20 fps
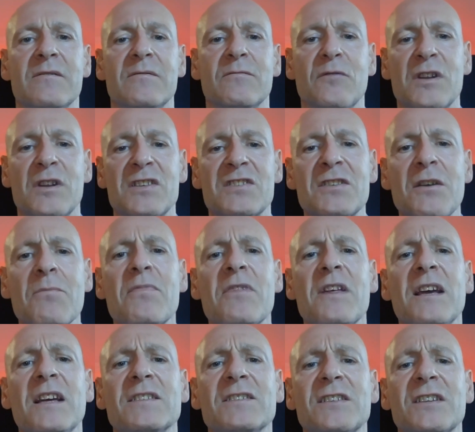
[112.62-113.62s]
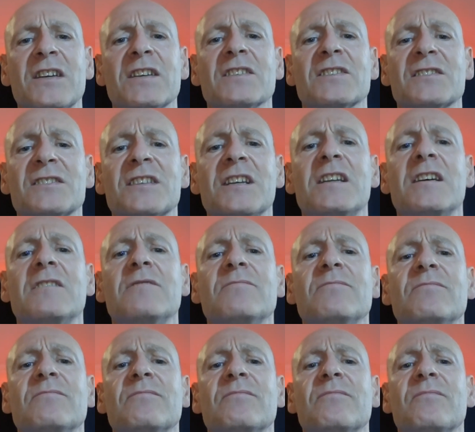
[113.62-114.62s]
There's some things to consider.
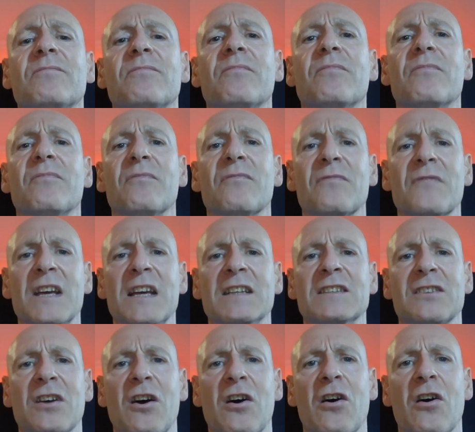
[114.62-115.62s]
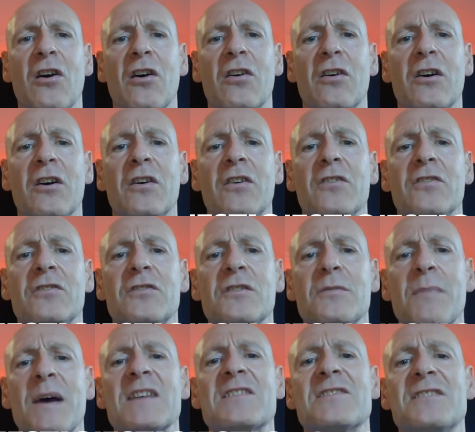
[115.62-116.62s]
These are
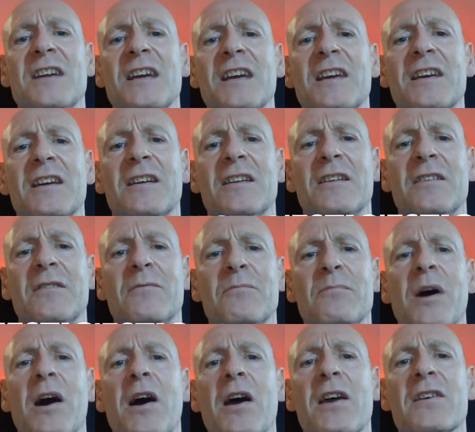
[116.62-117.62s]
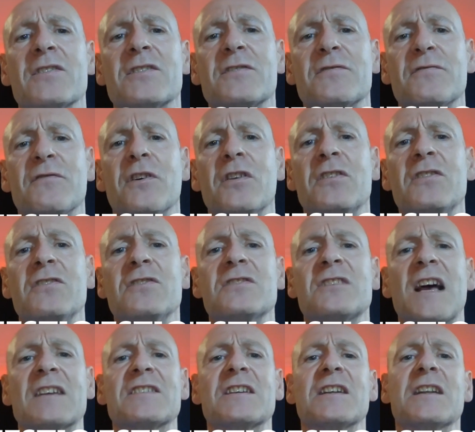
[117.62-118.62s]
domestic biased funds,
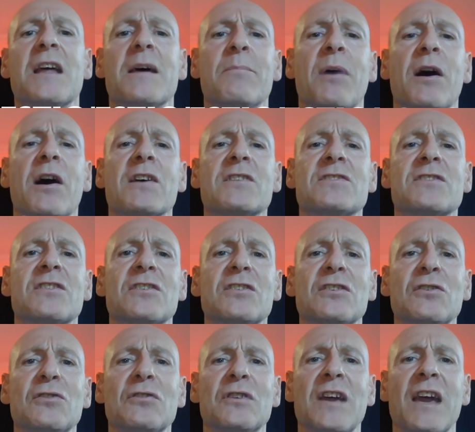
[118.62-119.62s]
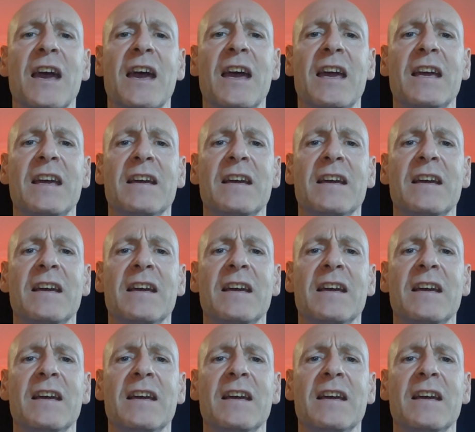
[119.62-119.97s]
as in they're biased to the UK.